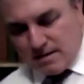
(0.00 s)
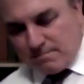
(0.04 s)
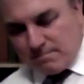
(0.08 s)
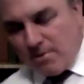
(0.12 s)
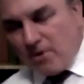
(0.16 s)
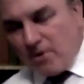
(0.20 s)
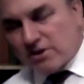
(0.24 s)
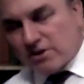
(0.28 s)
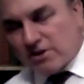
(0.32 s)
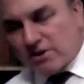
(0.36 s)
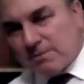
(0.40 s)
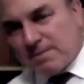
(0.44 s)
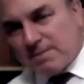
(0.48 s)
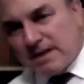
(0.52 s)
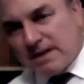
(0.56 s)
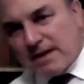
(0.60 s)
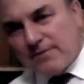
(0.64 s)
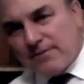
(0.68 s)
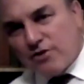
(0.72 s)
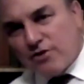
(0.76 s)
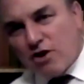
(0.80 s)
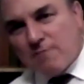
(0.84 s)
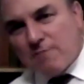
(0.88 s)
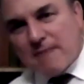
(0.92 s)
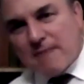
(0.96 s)
Possibly,
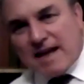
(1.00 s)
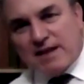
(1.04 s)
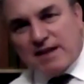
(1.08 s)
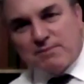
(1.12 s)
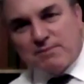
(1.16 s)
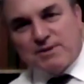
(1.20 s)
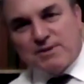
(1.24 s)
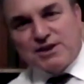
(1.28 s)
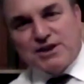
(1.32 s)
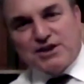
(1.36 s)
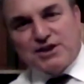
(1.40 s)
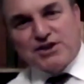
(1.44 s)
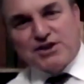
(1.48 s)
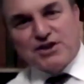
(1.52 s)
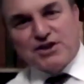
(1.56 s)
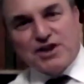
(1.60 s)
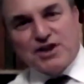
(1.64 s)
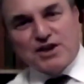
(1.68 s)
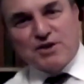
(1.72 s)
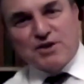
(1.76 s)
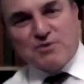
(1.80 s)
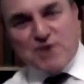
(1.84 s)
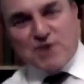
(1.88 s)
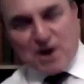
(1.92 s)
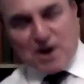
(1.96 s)
if you're a mathematician, I
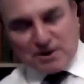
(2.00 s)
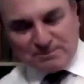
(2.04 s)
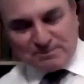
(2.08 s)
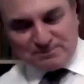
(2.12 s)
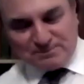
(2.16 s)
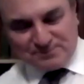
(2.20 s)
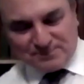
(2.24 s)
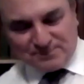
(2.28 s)
don't know.